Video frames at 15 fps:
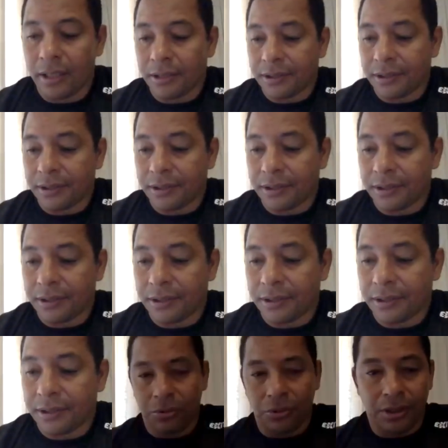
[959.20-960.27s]
because they
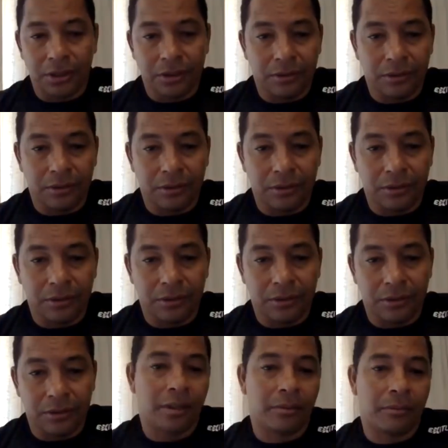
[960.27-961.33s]
were doing
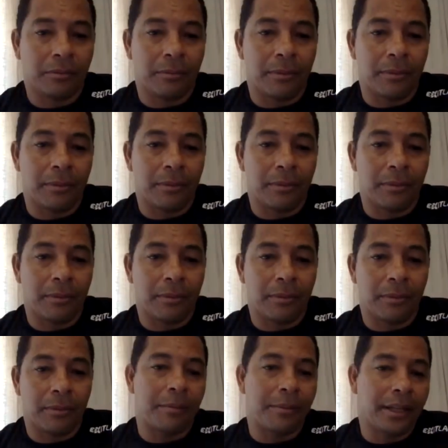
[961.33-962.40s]
well. You know,
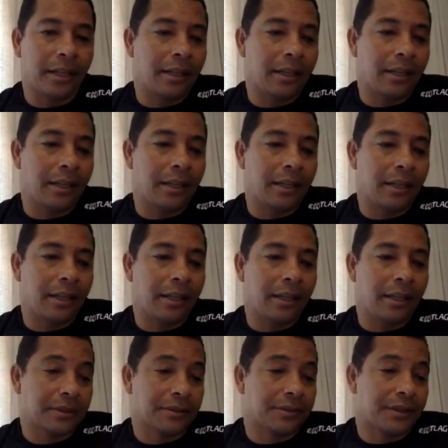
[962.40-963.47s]
Flamini
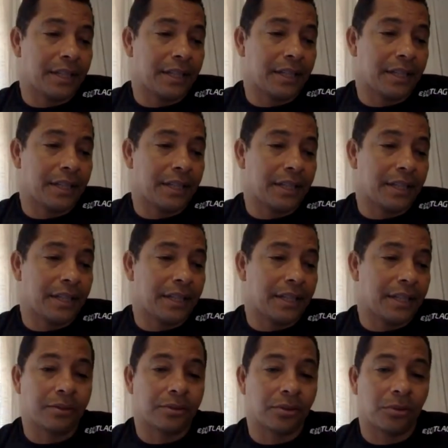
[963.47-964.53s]
and Cesc, they
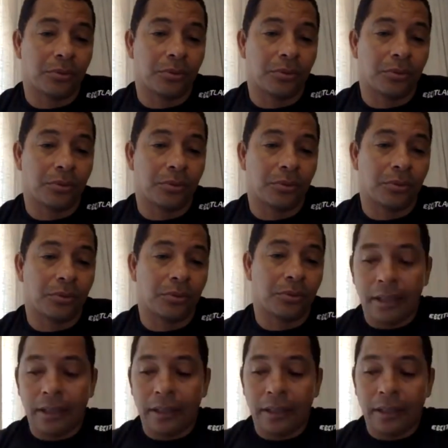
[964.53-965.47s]
were playing so well.